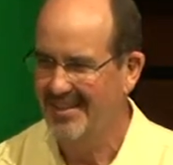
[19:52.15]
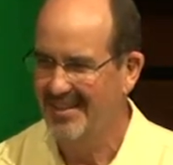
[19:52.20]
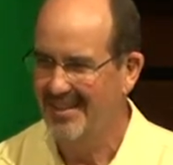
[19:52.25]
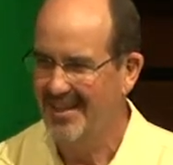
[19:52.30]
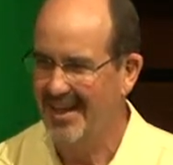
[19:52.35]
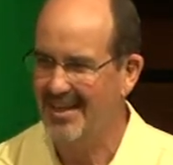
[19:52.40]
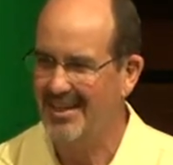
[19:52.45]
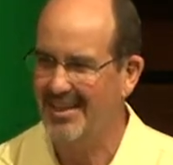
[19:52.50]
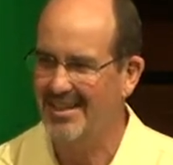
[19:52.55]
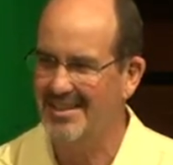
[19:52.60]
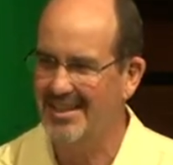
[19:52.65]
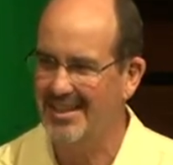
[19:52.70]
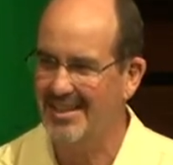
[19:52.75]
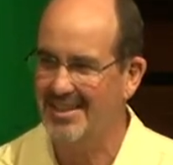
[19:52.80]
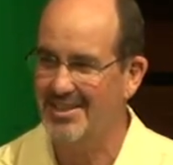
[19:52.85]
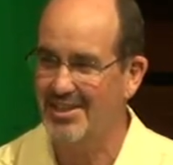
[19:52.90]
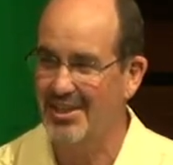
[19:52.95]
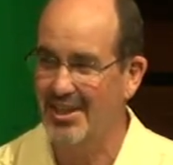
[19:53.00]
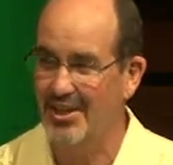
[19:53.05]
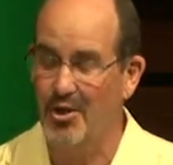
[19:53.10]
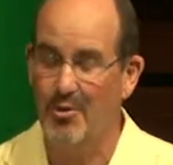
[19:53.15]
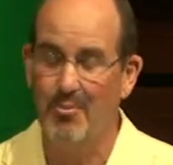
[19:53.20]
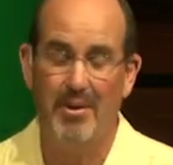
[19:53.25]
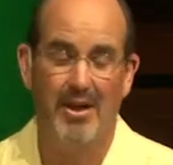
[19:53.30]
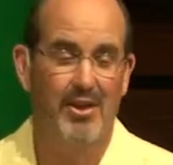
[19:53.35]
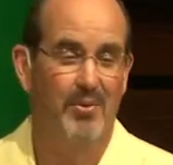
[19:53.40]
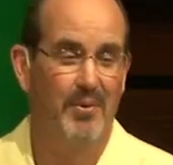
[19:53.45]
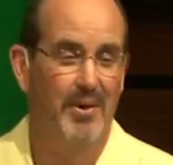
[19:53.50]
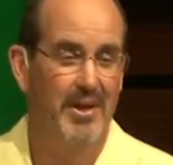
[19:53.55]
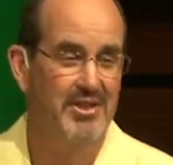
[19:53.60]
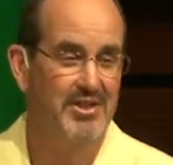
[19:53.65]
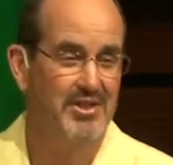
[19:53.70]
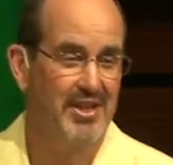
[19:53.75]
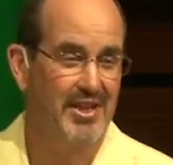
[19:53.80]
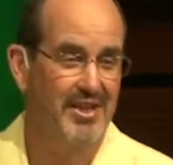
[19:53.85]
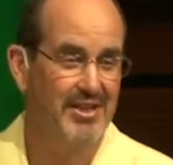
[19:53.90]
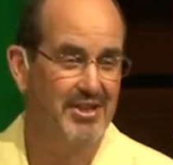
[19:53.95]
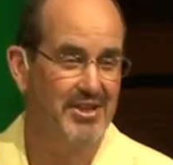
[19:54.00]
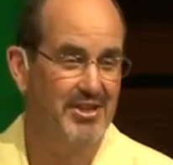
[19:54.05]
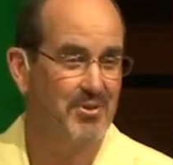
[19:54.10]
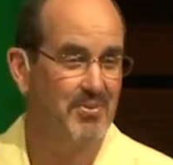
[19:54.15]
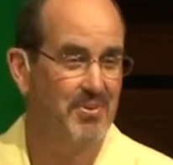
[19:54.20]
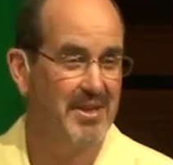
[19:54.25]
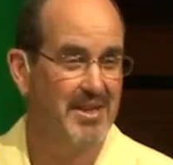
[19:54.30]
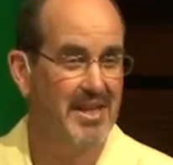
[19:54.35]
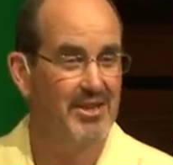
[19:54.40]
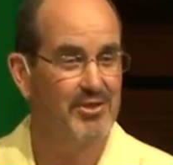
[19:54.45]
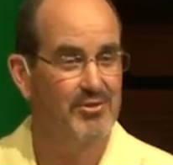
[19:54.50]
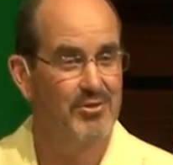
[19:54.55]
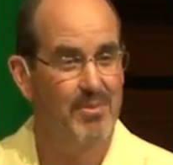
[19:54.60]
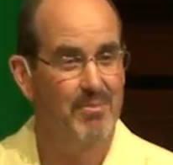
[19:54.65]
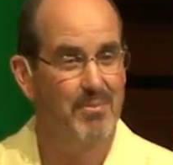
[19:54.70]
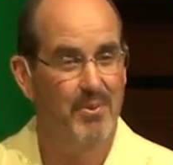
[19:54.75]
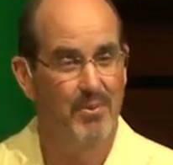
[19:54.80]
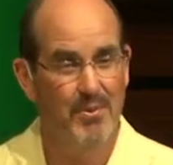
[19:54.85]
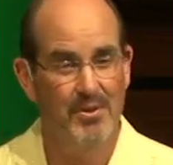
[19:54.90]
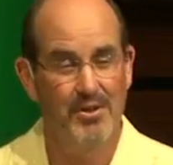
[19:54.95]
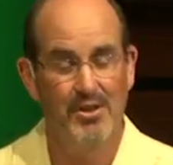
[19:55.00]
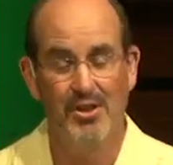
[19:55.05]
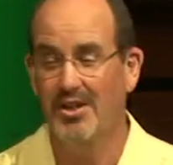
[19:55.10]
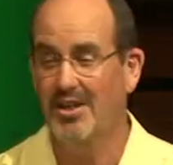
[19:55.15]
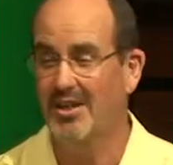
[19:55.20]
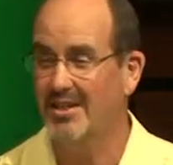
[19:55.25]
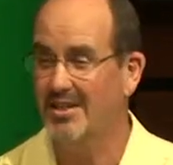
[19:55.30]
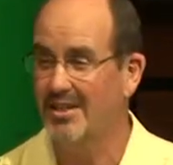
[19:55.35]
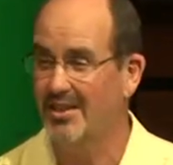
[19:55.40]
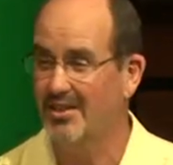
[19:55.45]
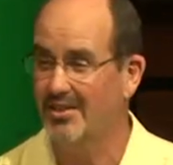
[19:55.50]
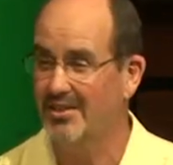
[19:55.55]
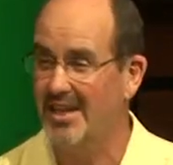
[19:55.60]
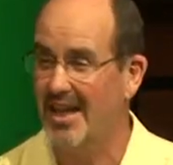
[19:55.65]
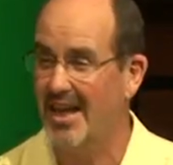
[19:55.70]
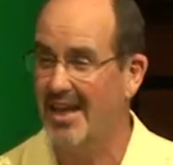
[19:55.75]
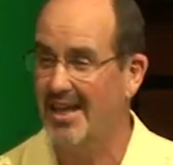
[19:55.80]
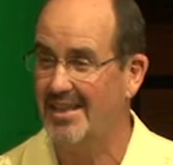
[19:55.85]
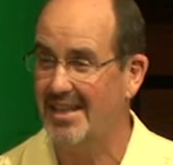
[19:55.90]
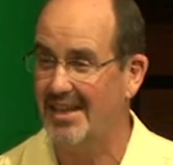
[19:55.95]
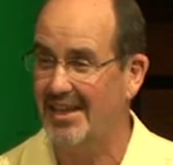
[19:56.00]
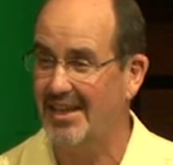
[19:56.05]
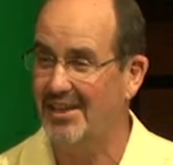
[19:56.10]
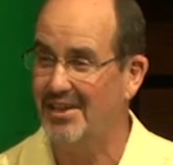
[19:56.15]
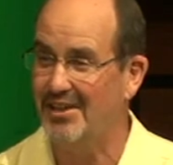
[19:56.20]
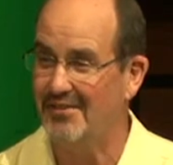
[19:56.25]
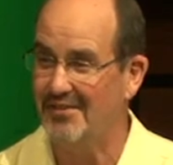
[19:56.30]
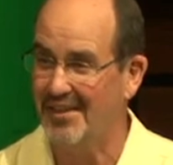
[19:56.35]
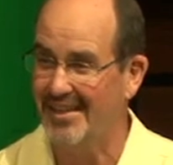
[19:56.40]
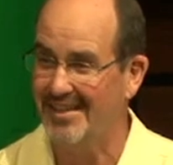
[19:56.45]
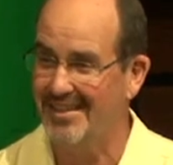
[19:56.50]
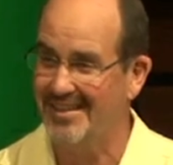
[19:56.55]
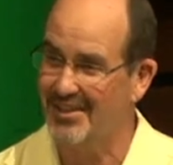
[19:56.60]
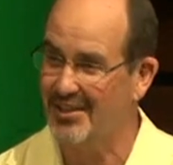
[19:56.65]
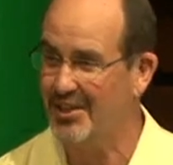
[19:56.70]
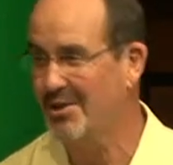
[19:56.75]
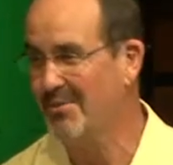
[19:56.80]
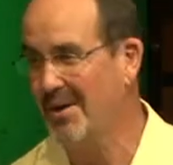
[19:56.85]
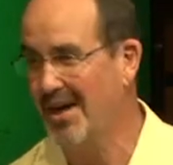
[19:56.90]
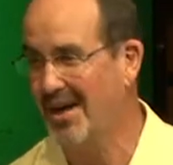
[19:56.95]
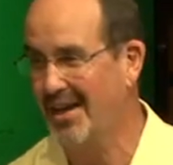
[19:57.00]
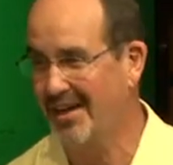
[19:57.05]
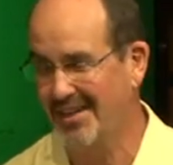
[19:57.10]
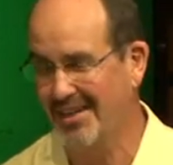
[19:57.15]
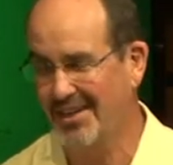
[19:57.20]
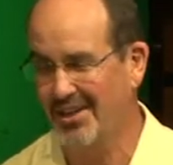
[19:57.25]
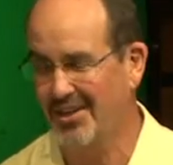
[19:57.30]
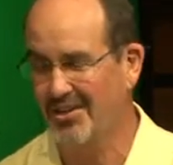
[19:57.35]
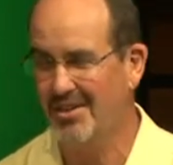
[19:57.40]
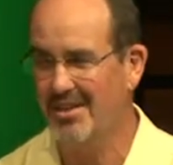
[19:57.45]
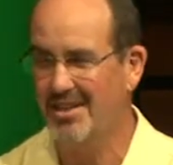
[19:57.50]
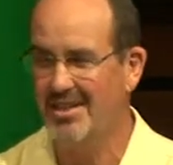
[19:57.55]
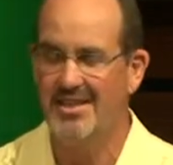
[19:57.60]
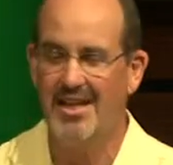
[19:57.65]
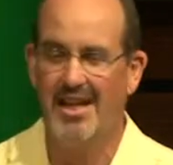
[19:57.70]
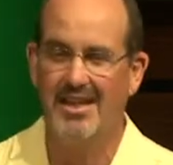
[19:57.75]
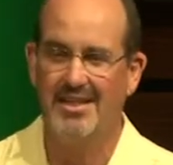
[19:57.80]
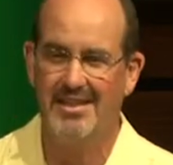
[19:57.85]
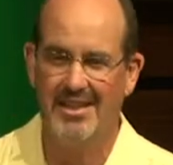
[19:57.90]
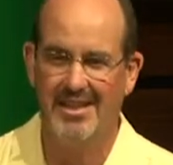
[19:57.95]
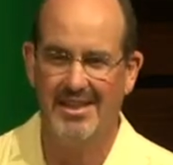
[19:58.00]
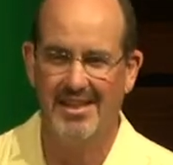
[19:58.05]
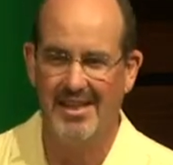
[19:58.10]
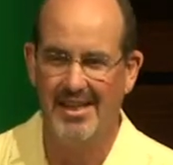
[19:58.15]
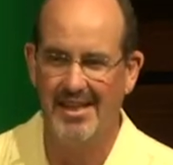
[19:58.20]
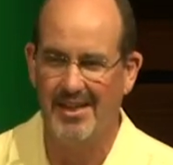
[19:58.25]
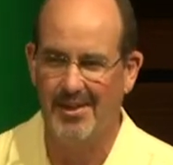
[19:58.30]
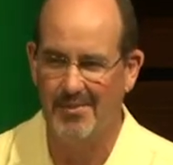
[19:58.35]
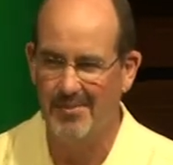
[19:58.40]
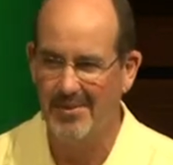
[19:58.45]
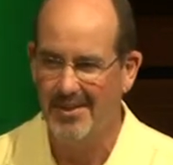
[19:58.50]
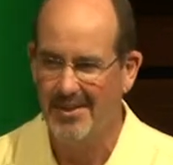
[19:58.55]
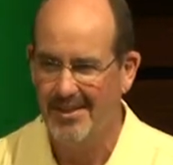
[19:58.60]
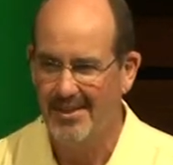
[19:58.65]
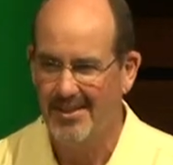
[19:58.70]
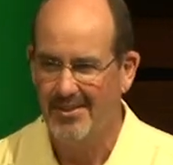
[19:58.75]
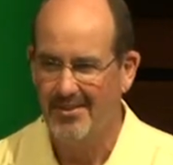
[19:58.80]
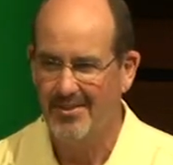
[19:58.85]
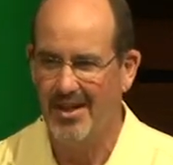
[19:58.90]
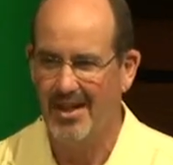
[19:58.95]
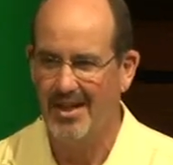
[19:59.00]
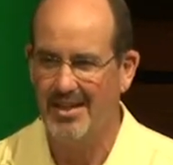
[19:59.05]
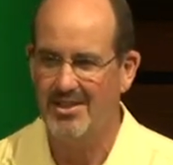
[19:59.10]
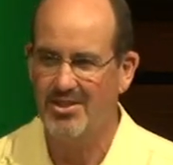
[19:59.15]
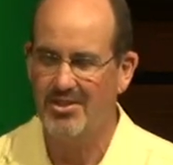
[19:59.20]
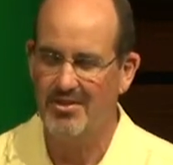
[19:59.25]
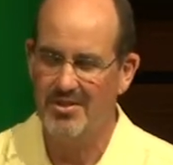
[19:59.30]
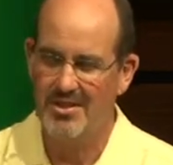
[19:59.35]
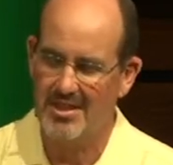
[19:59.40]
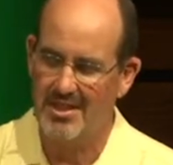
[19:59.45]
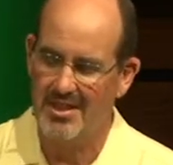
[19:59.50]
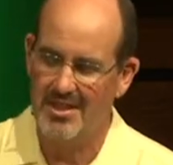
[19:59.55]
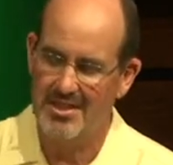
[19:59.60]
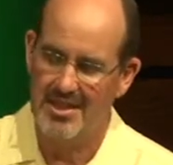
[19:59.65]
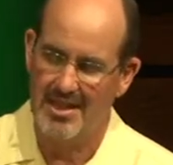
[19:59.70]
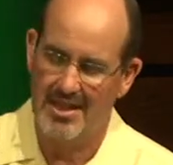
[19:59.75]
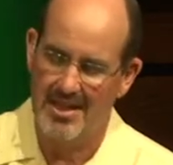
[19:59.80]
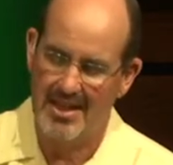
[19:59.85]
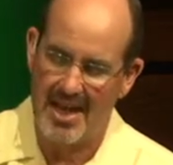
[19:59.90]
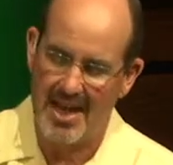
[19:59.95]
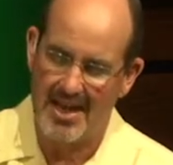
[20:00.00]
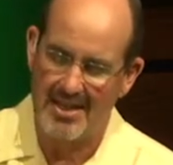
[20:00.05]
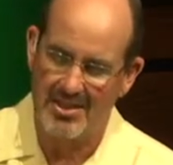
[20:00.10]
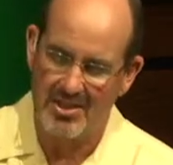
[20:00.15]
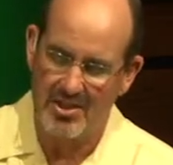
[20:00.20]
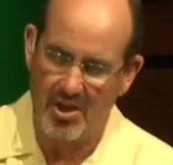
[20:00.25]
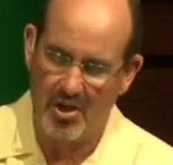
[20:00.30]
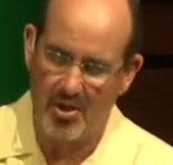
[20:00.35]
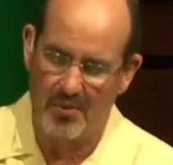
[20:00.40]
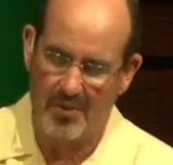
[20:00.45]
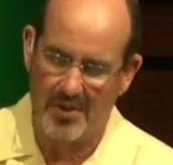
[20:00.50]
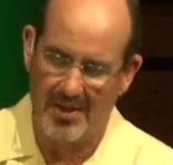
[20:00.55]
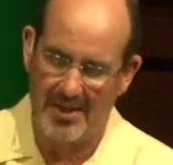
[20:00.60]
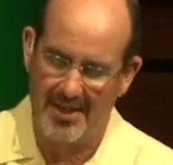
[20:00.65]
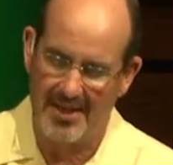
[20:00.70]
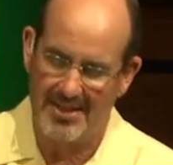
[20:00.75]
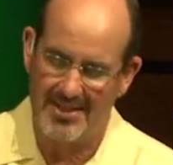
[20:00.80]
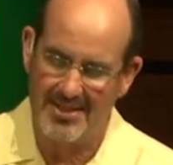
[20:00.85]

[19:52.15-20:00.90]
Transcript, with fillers: Not going to tell his son, oh, by the way, son, it's a three day trip, but you're going to, you know, die at the end of it. You know, come on, you know. He's not telling him, right? So he's, he, he has no one. And